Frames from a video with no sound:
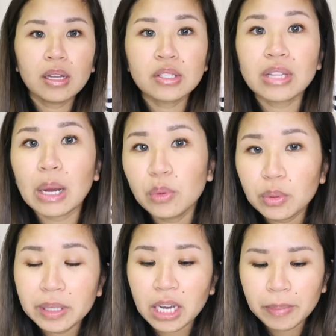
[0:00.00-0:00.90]
So that one
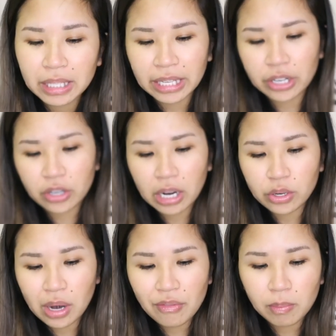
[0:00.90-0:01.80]
will be coming later. I
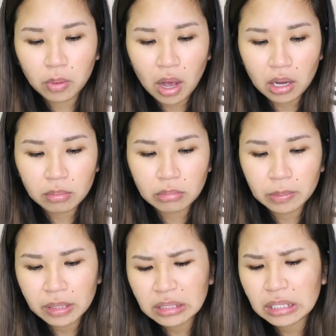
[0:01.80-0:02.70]
don't have a block.
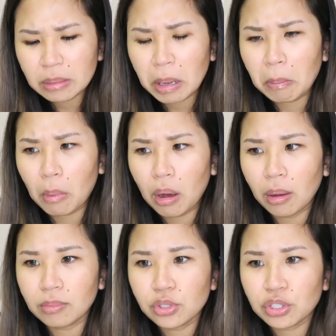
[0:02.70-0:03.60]
Maybe I'll take my
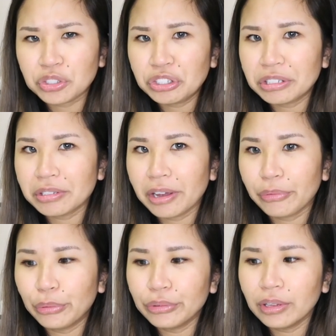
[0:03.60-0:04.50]
mom's because she has the
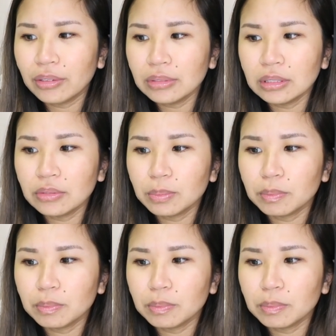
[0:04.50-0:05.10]
iPhone 11.